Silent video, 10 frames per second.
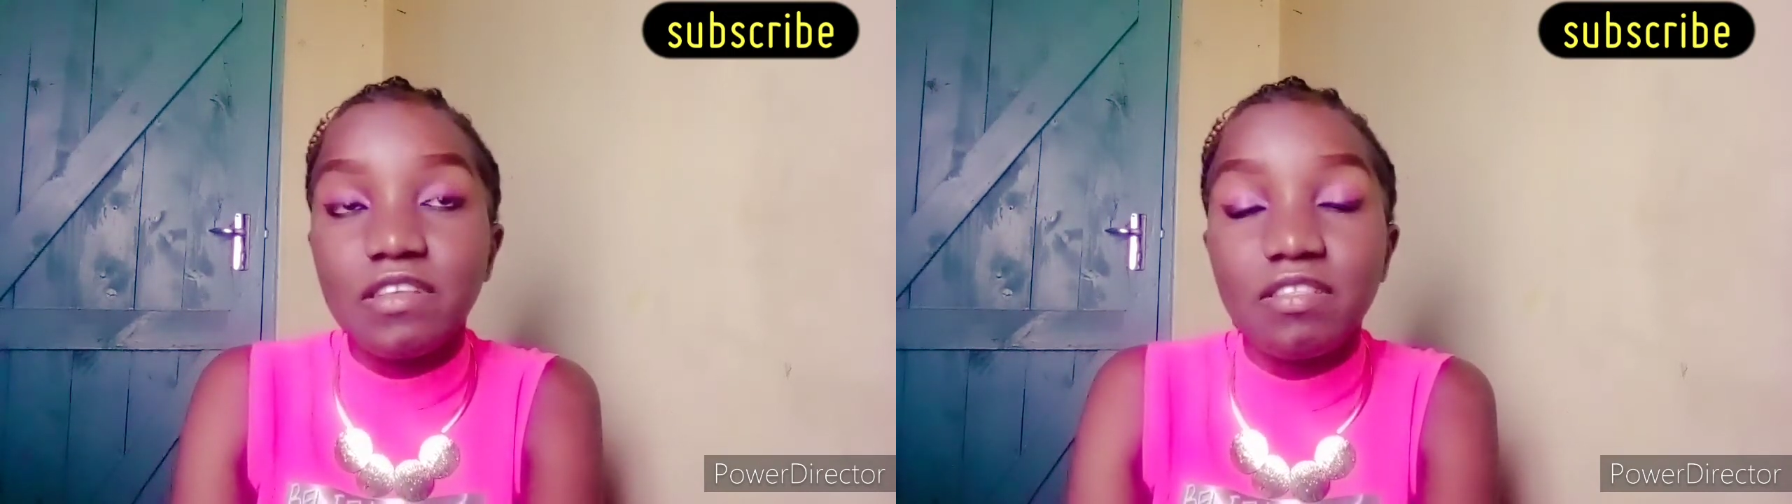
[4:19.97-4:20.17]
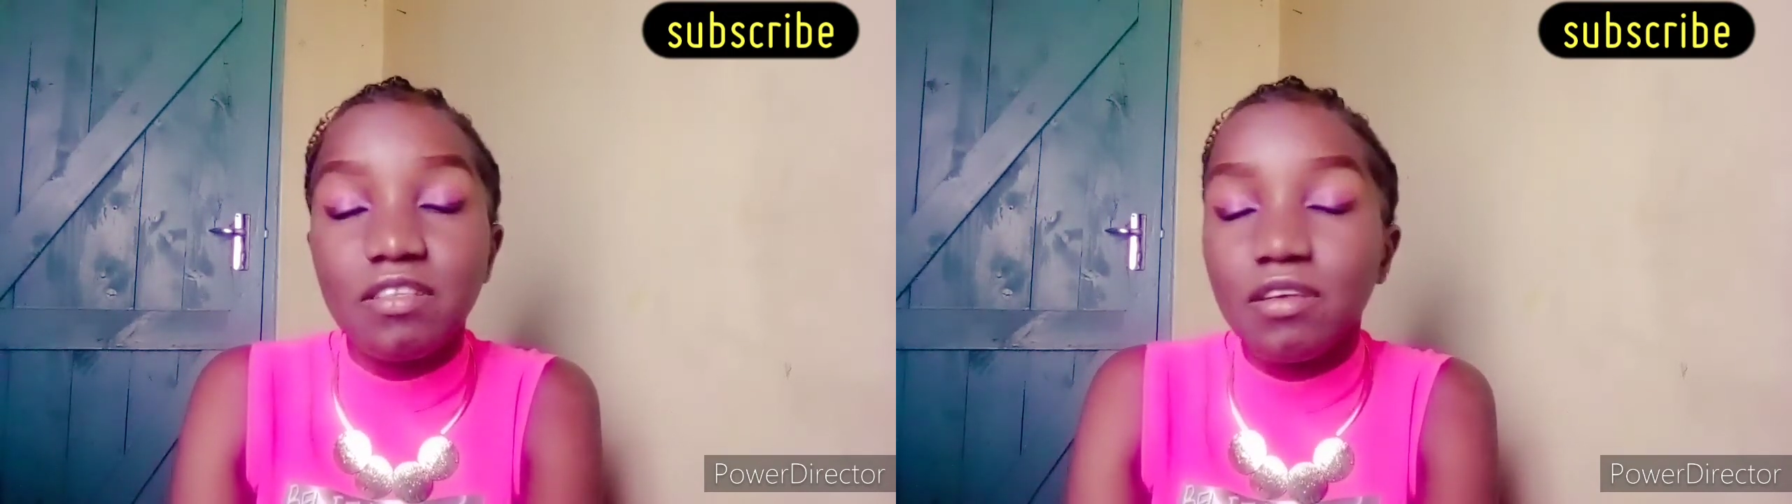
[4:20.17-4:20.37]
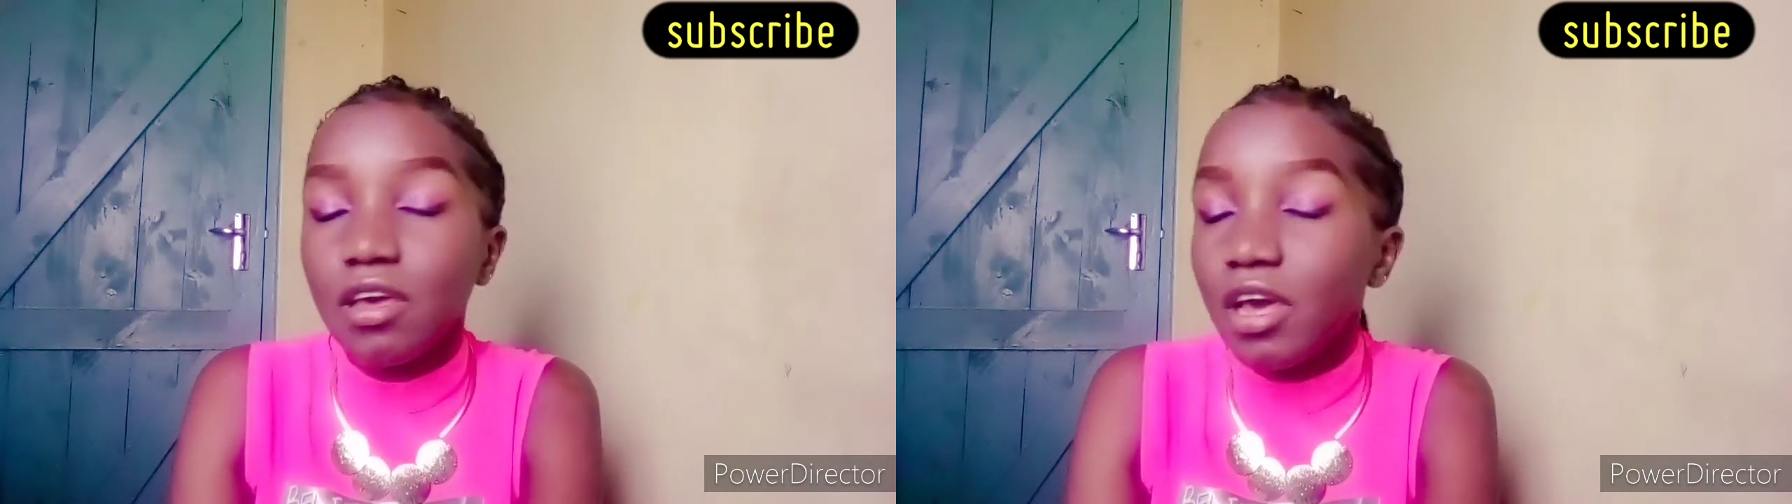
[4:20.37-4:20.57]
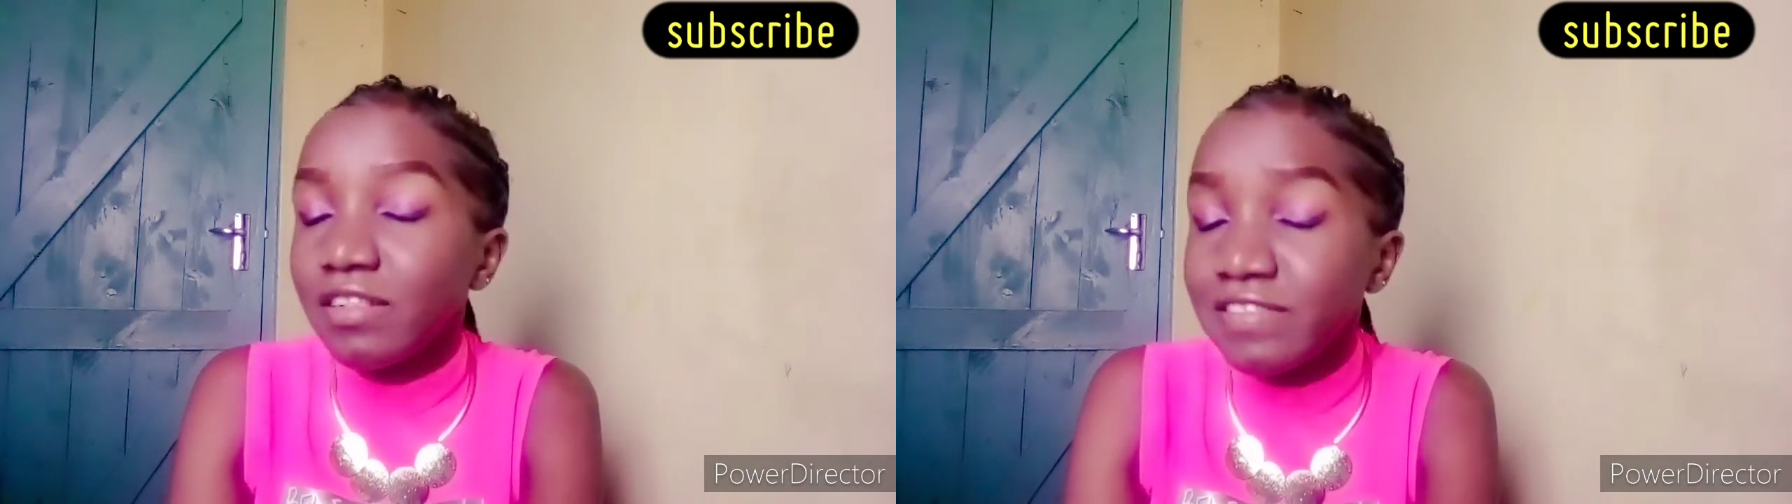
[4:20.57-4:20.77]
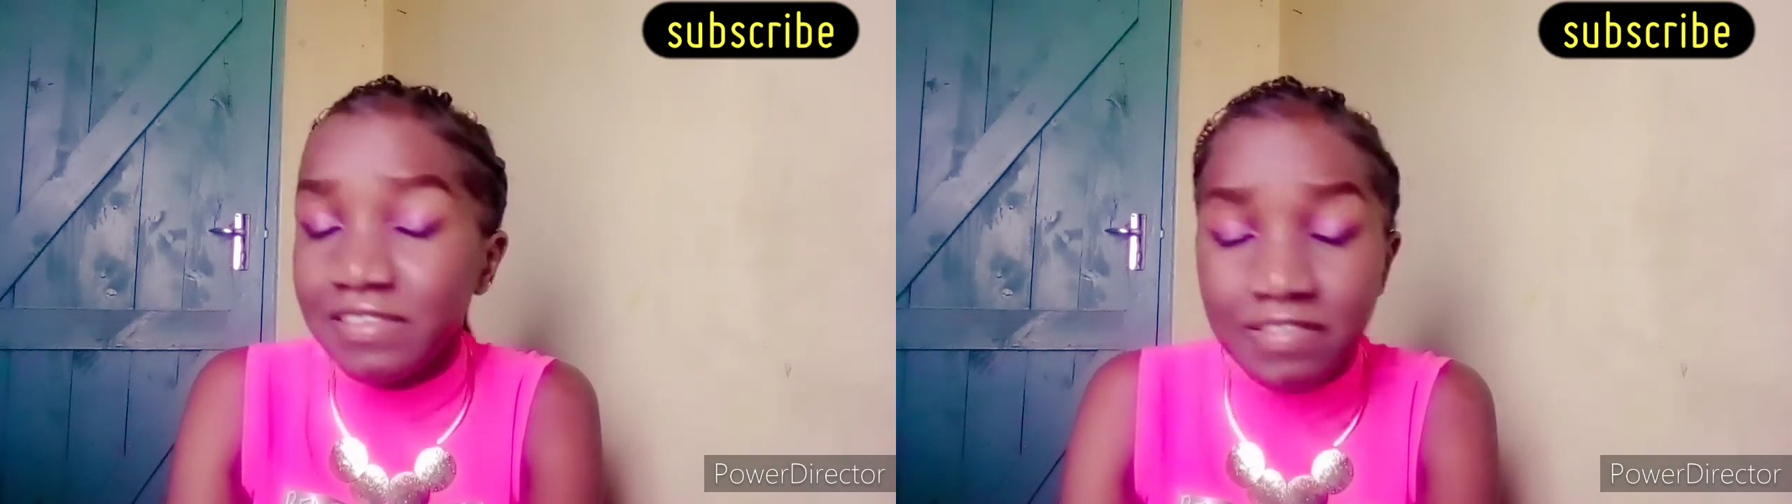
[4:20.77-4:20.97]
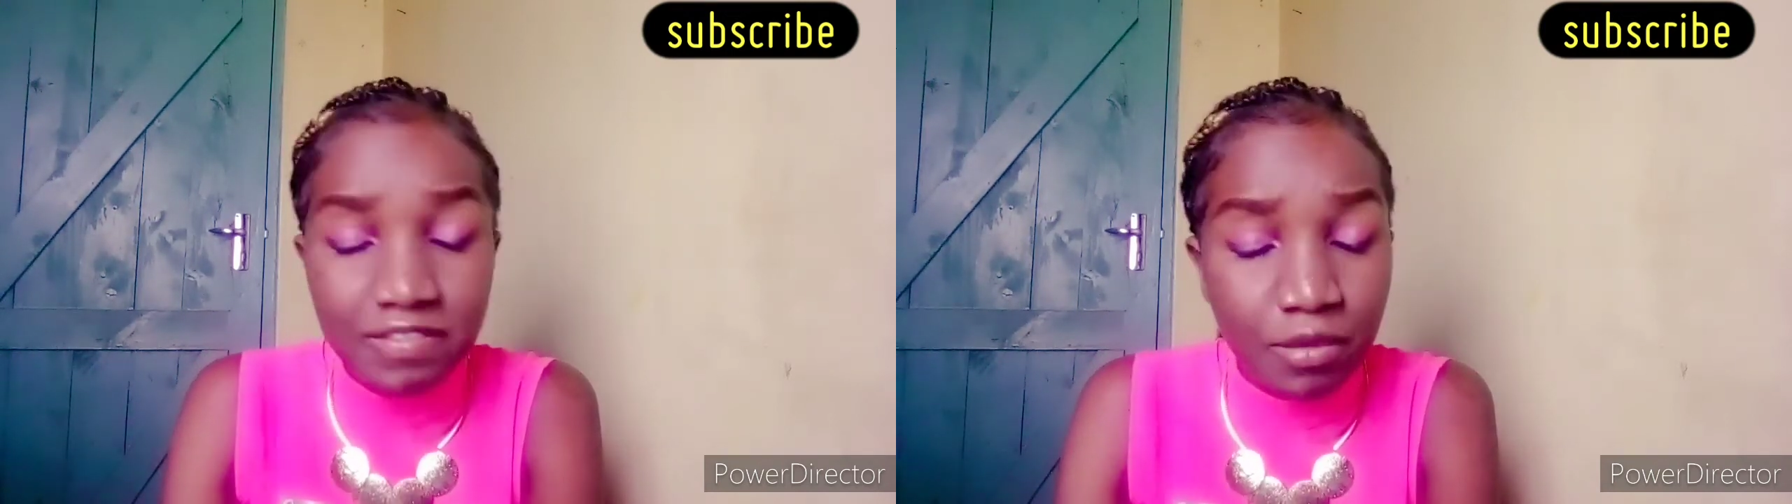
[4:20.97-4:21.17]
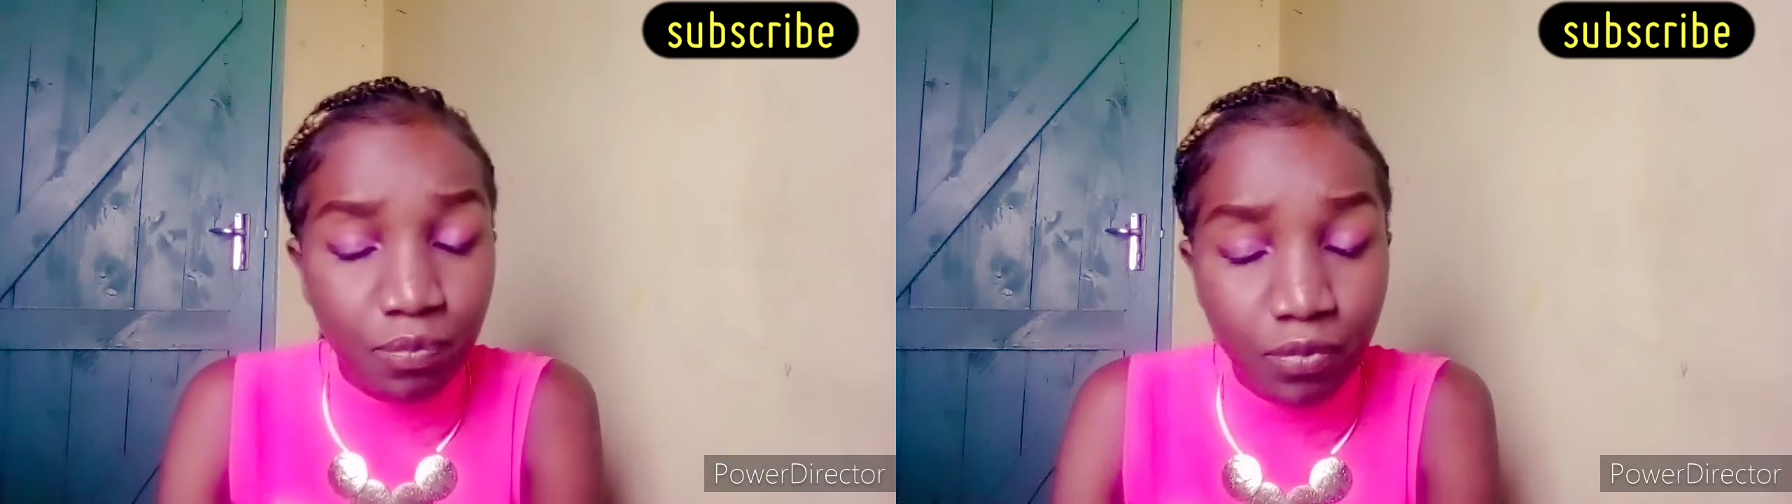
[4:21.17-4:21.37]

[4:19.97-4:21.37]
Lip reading: and the ulcers is a